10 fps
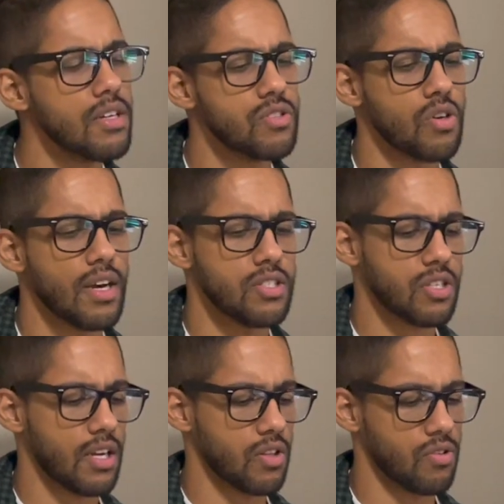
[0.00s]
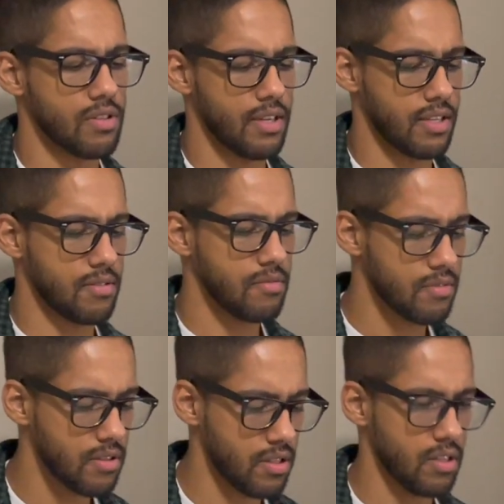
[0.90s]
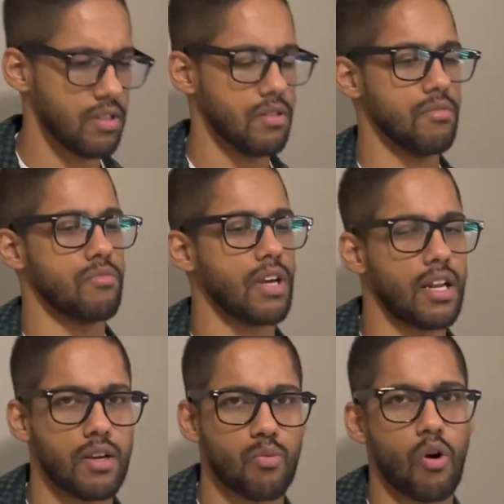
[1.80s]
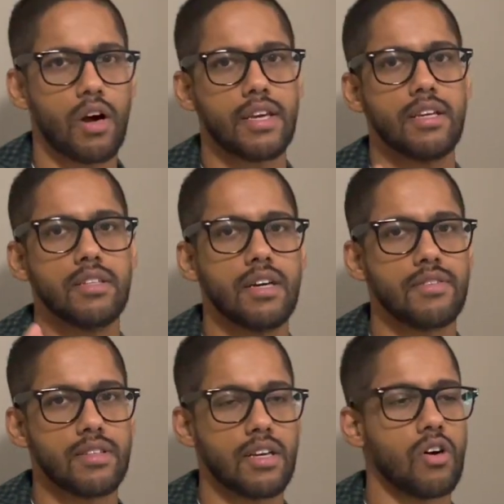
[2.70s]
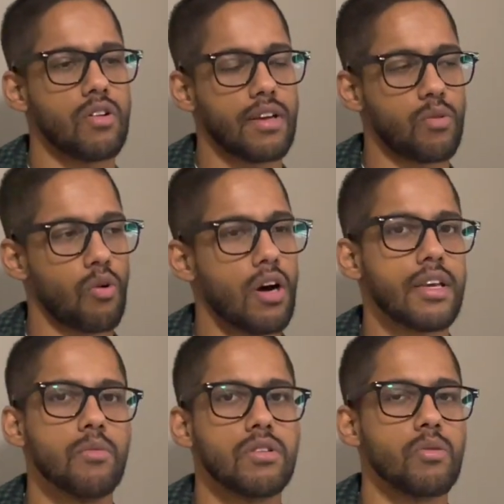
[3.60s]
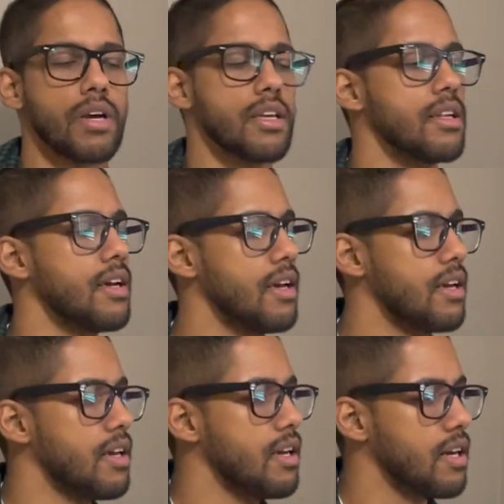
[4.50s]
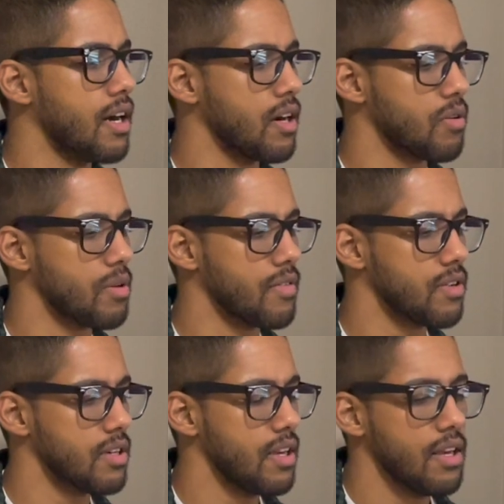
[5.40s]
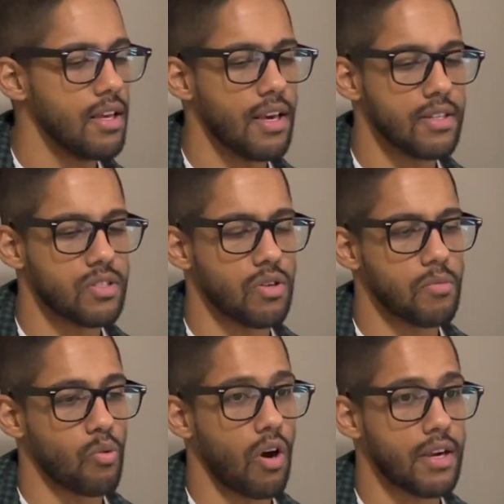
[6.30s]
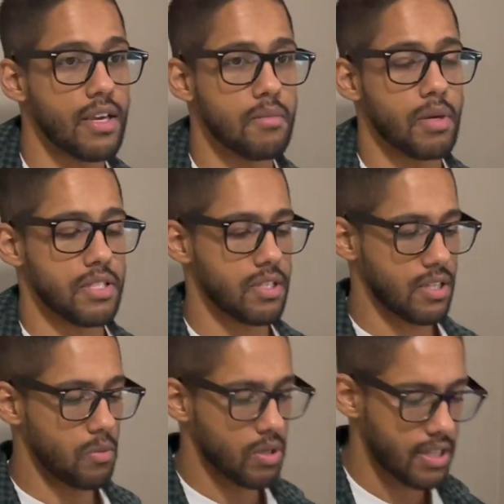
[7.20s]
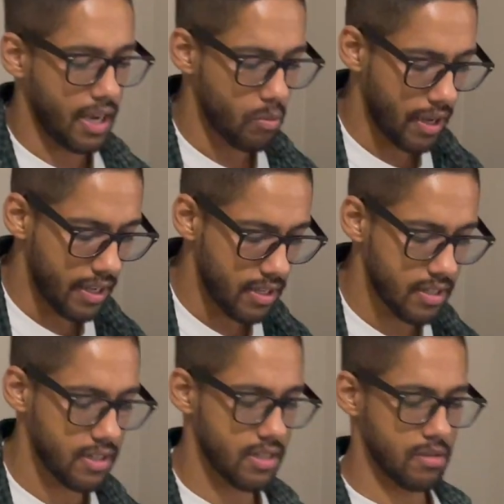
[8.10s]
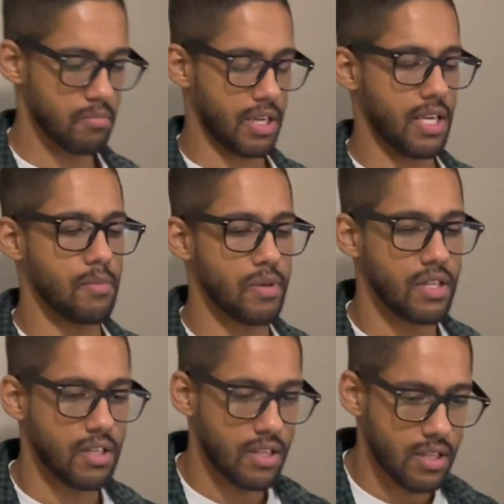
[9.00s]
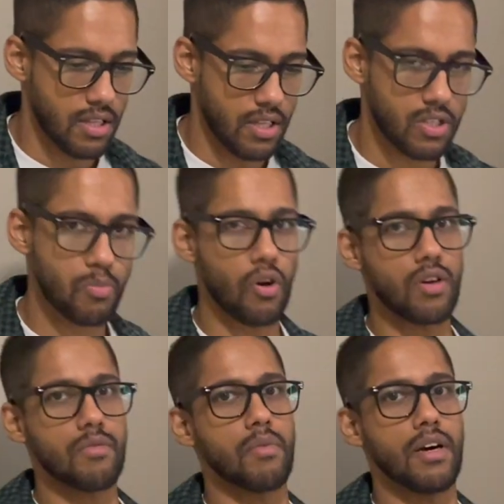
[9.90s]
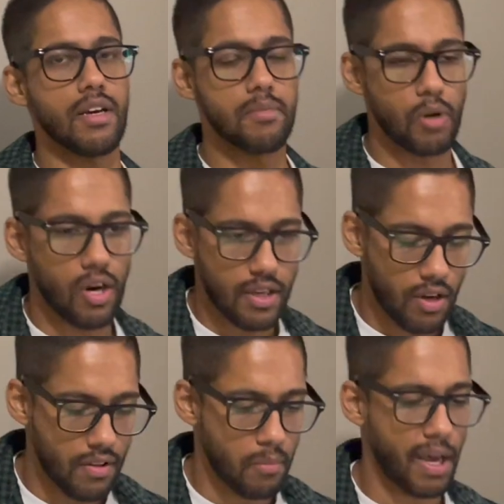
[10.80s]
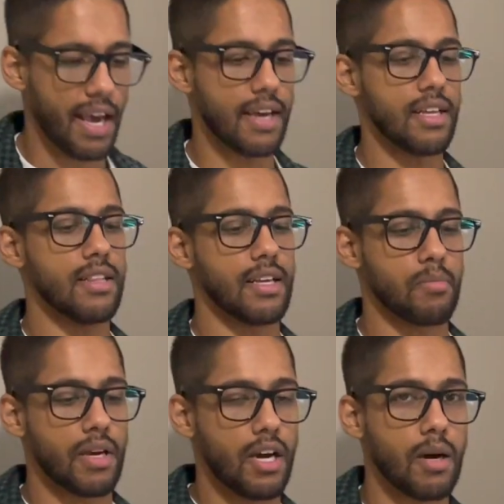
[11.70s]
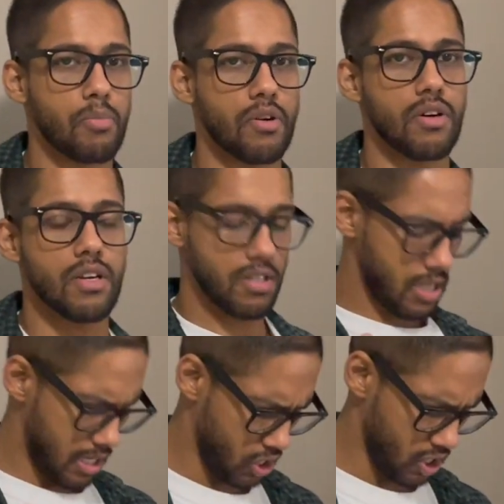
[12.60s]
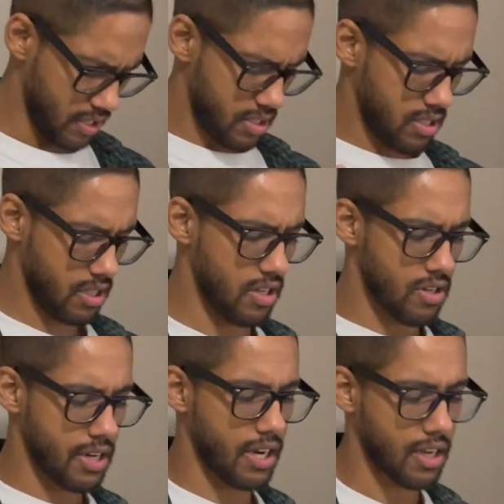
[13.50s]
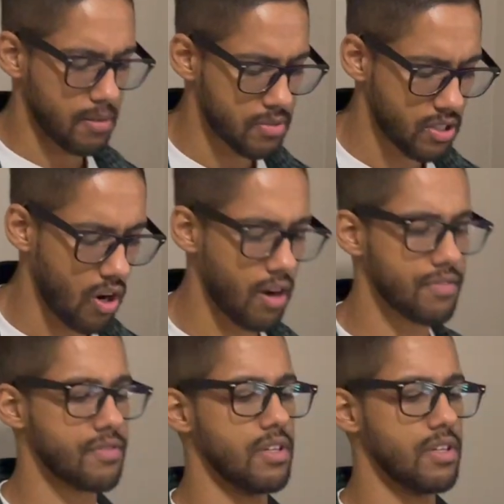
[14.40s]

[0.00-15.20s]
So I just kind of learned like kind of like rocking. I think they call it like rocking with the weight or whatever. And so I'm rocking basically with that weight, but keeping this part of my body on the pad, and like my upper kind of chest here kind of comes off